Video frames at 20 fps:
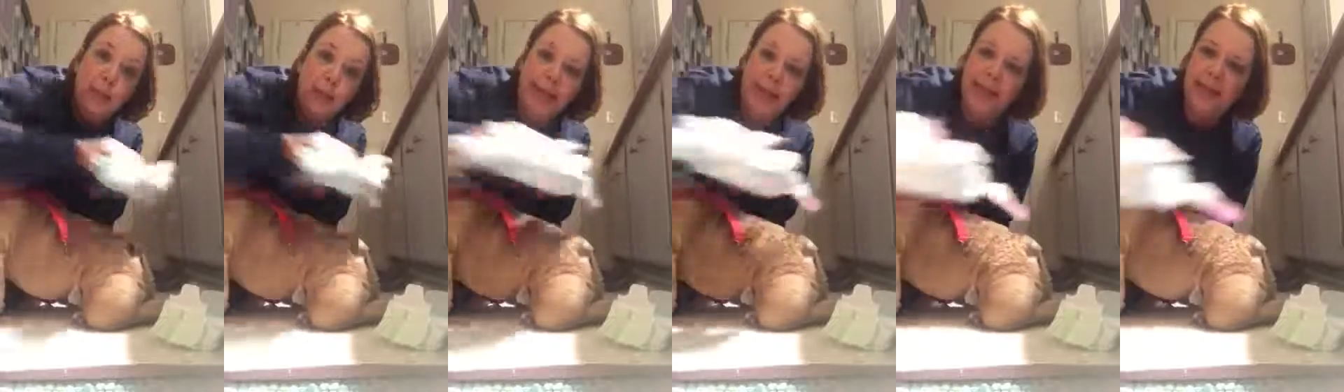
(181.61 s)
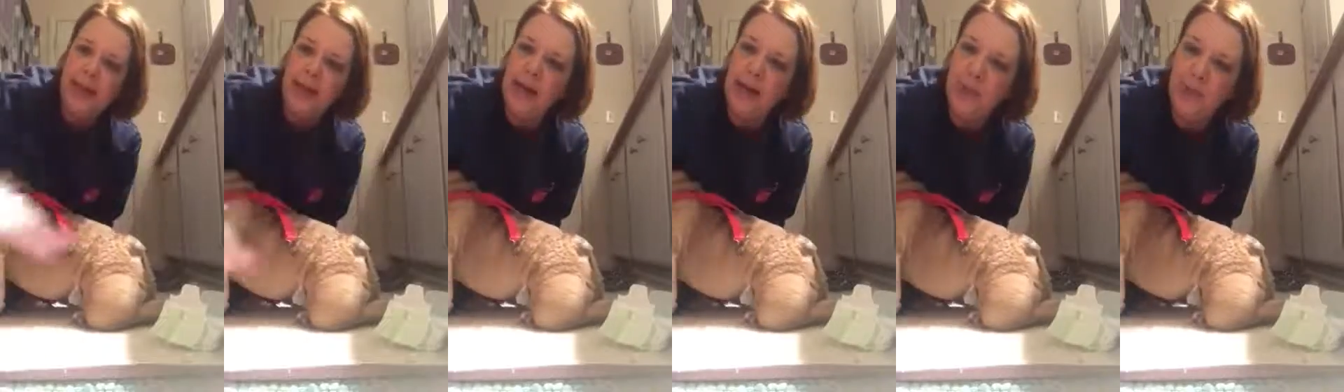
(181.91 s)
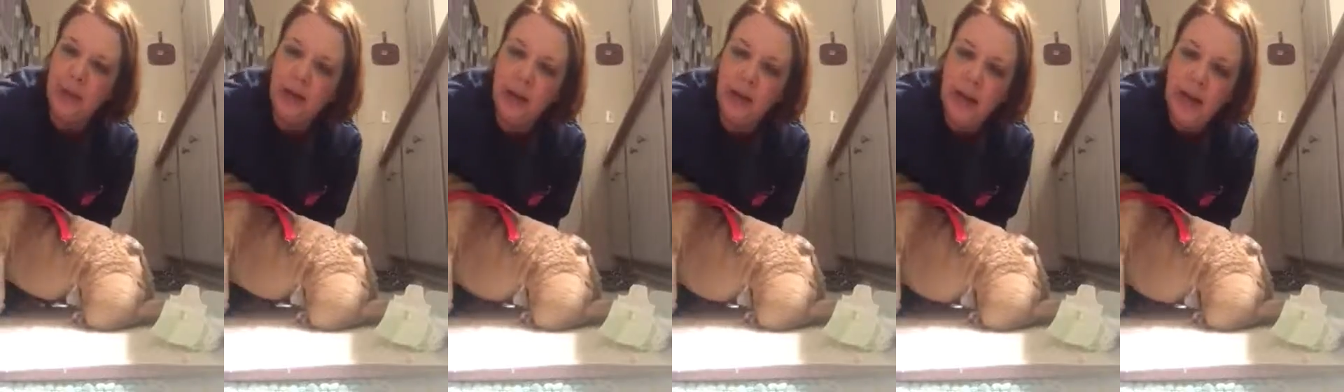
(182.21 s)
in that
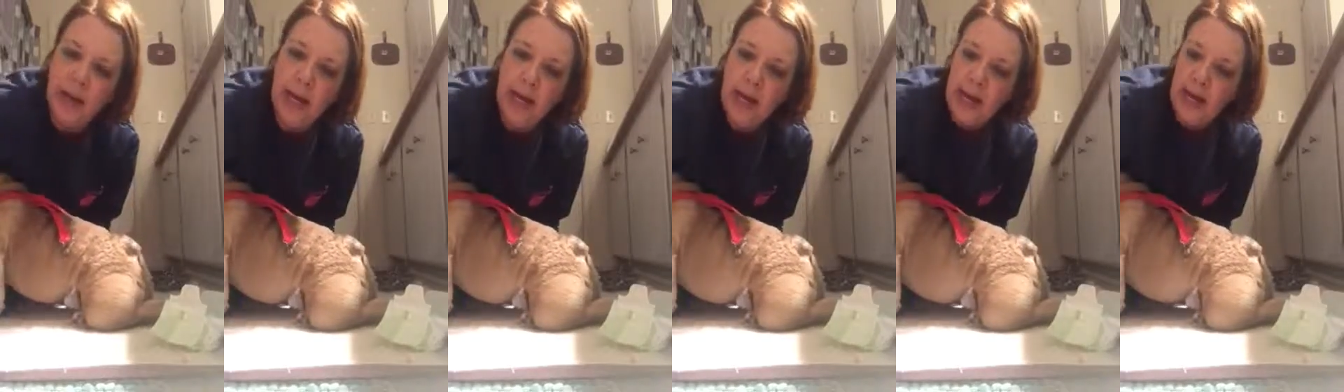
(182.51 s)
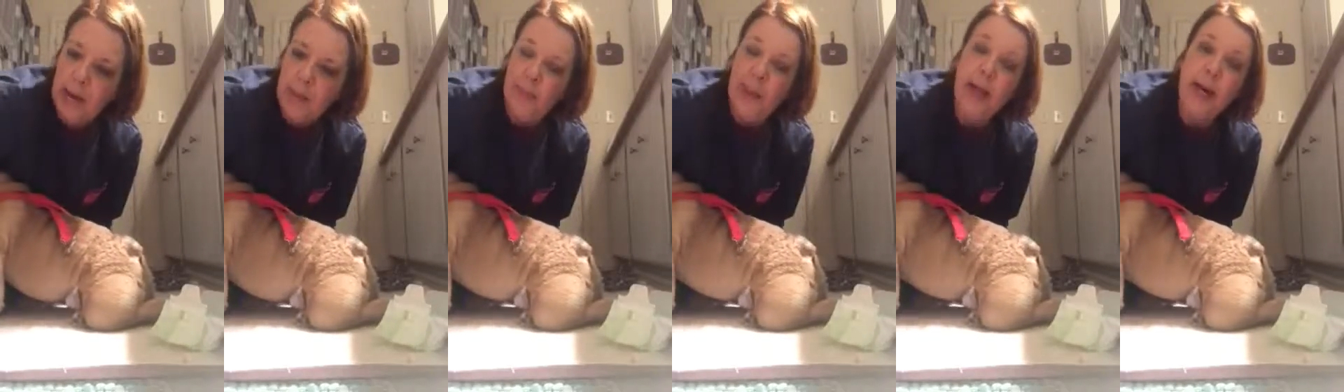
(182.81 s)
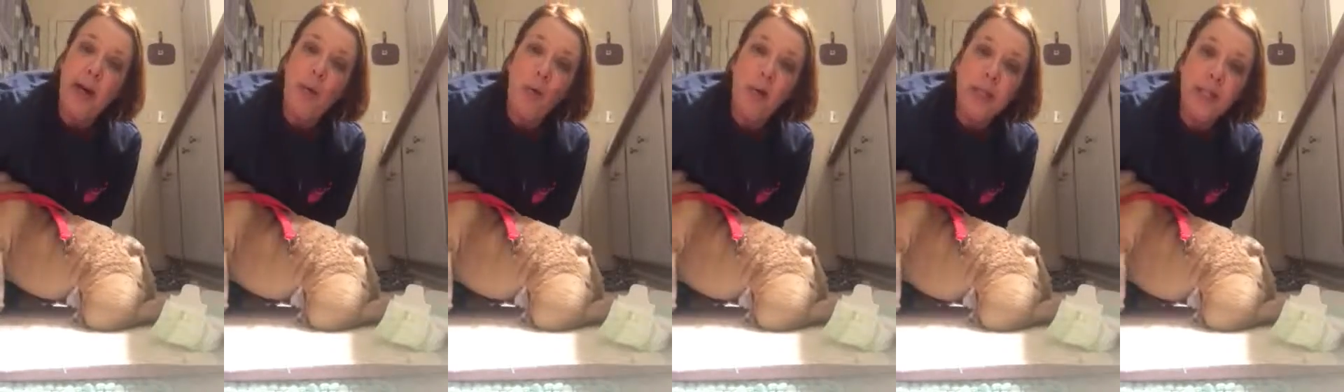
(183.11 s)
diaper, but
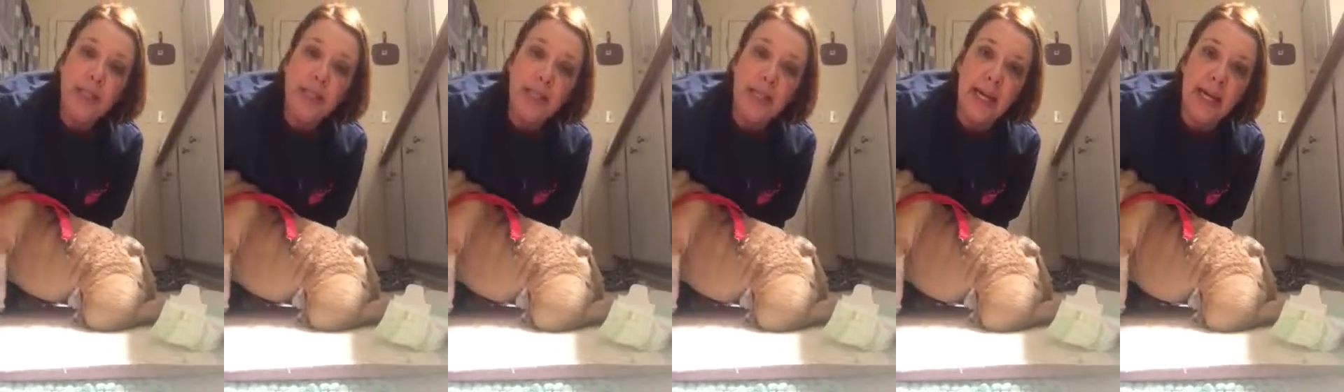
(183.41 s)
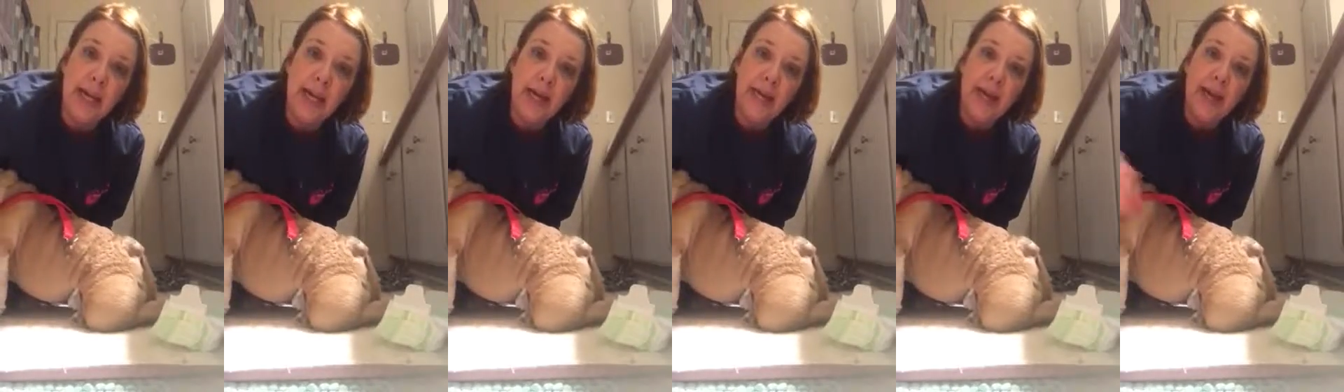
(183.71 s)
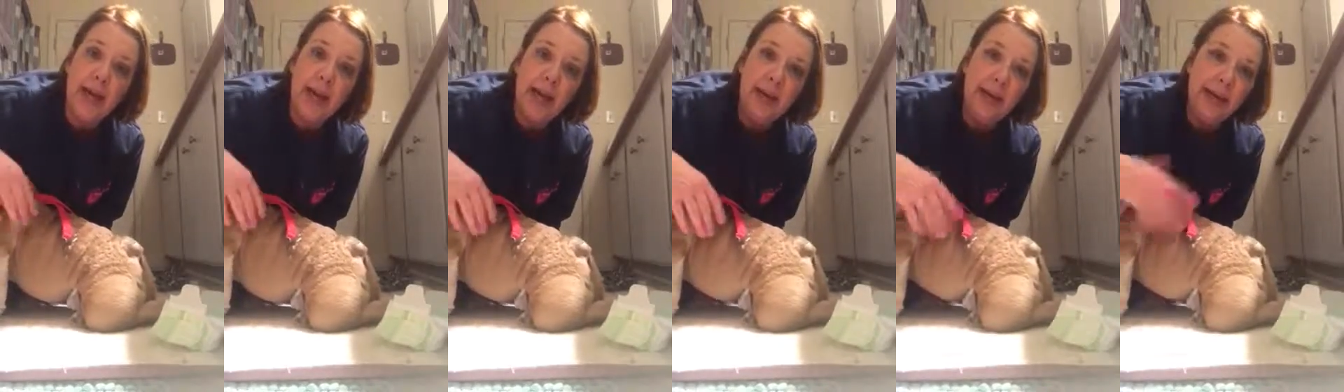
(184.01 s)
I will say
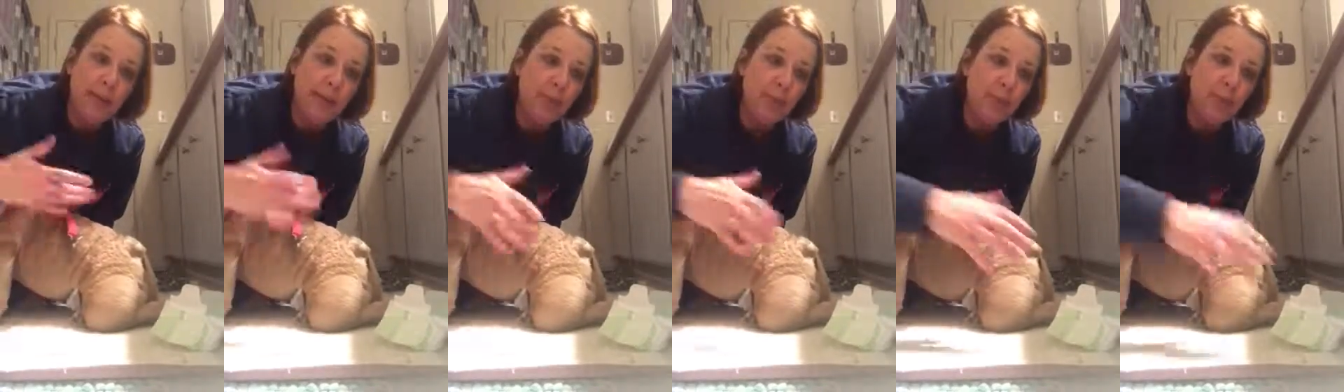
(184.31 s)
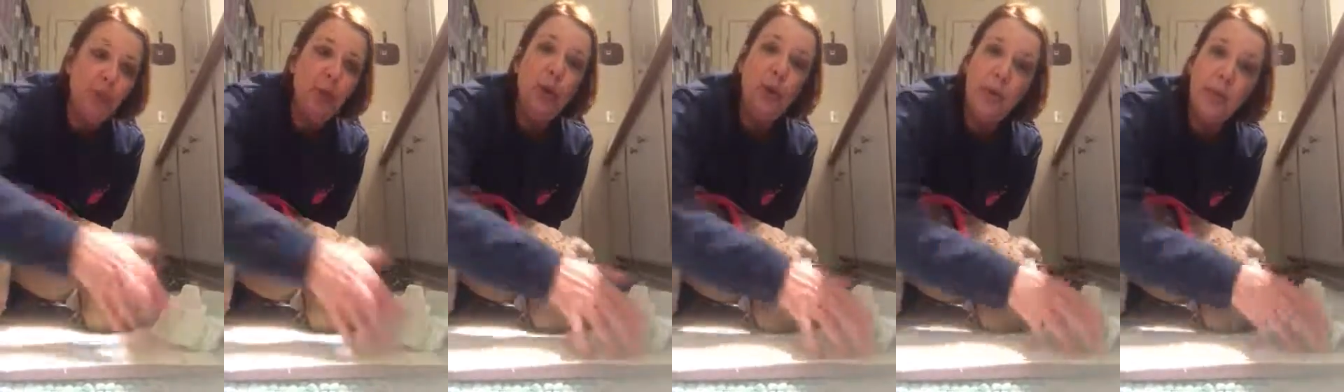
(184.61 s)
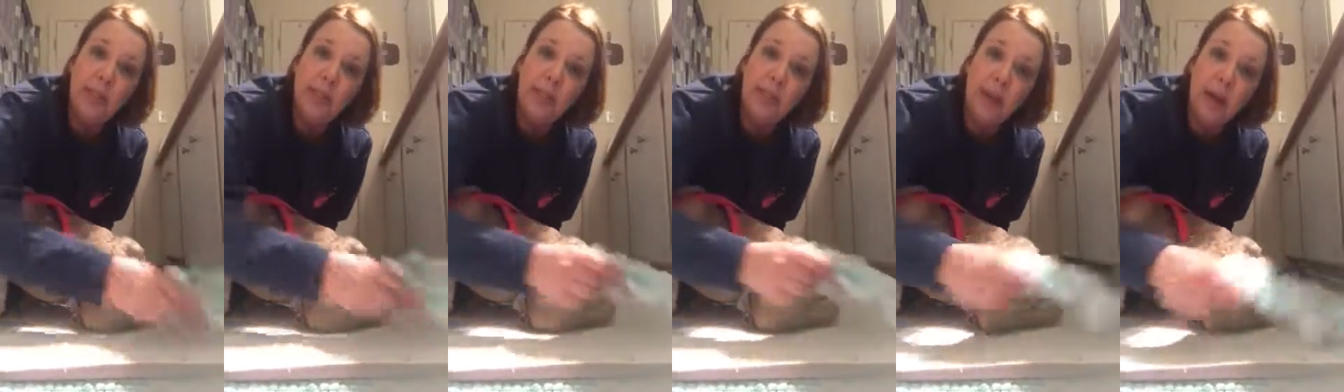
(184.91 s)
that his poo
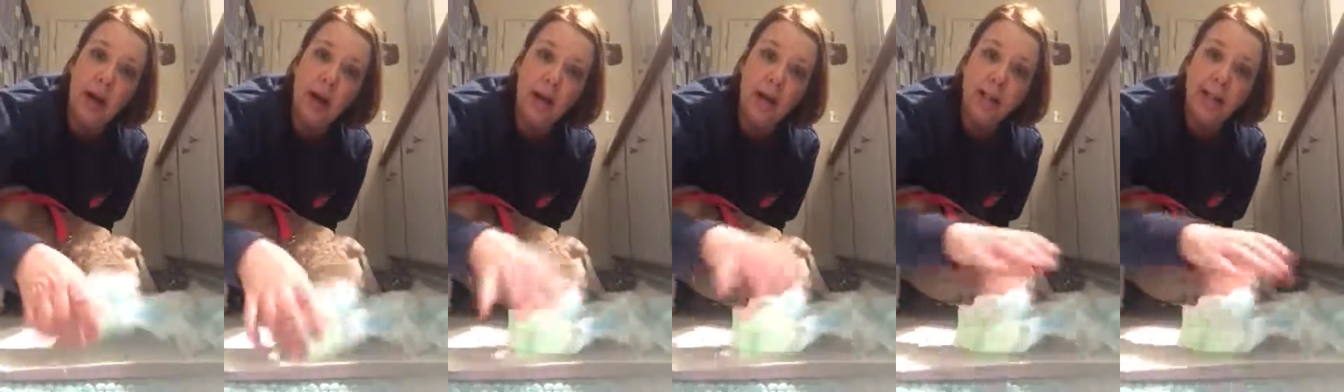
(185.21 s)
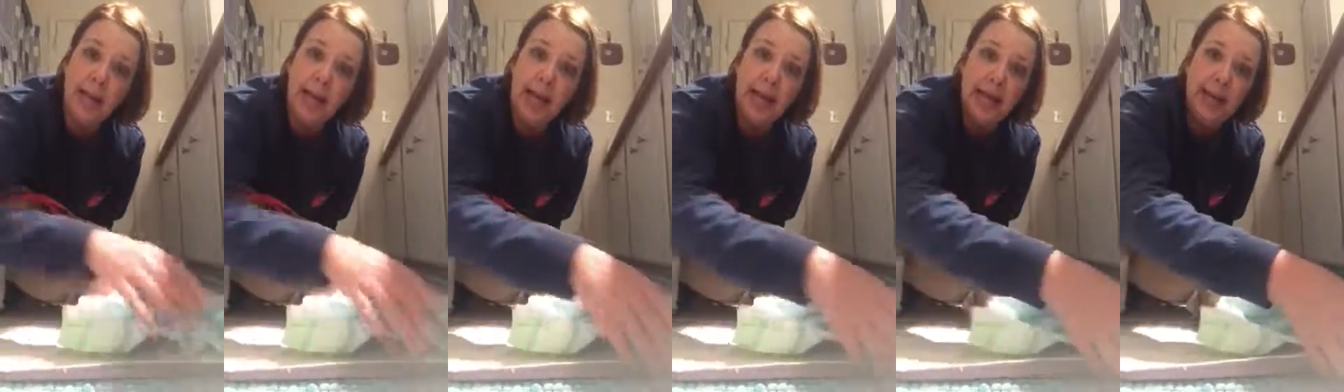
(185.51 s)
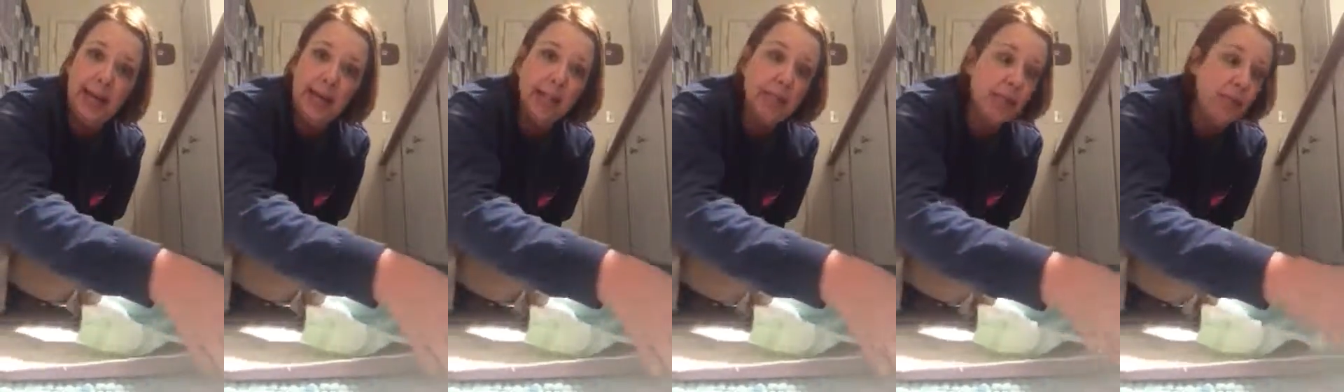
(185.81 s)
is solid and
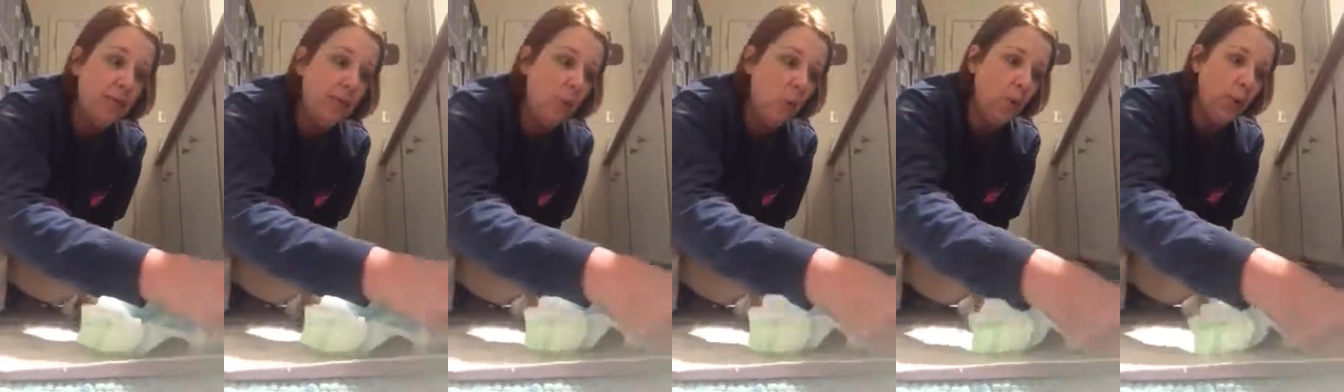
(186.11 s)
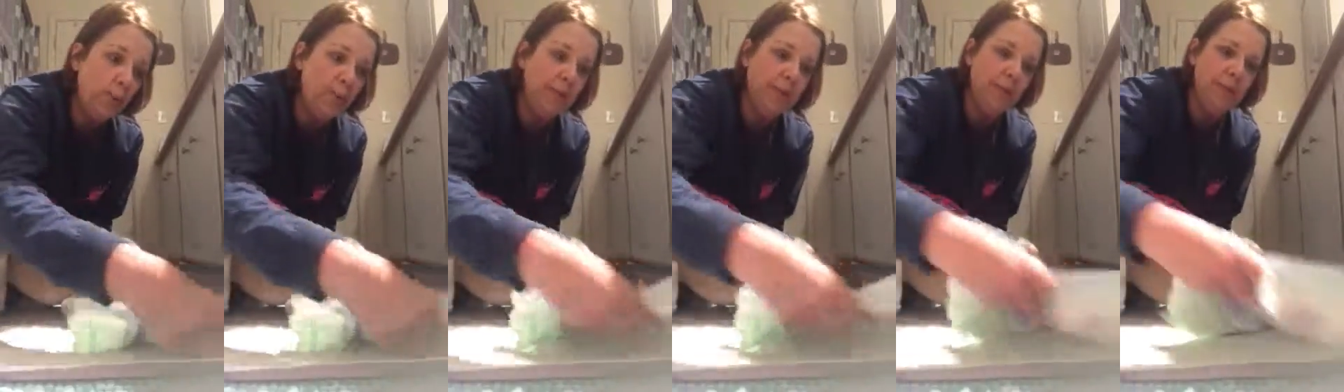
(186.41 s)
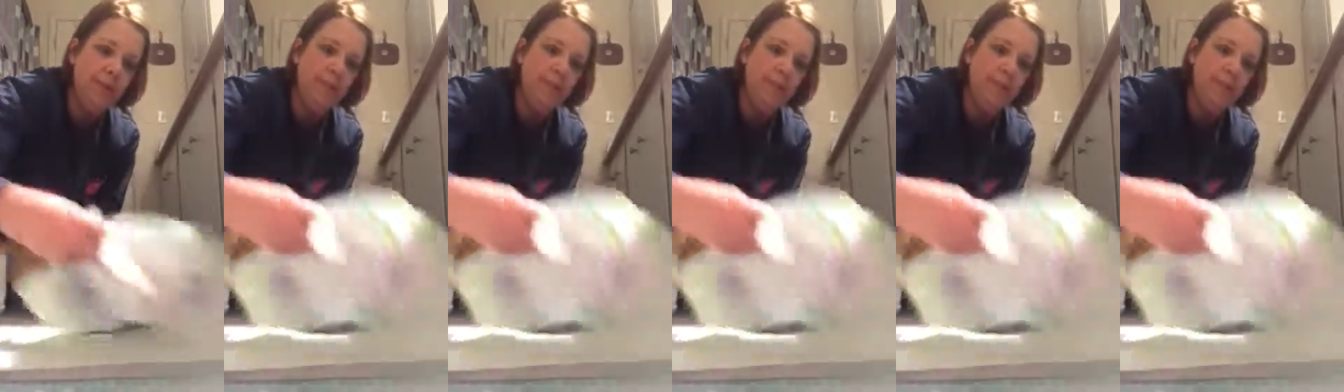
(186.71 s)
it is formed.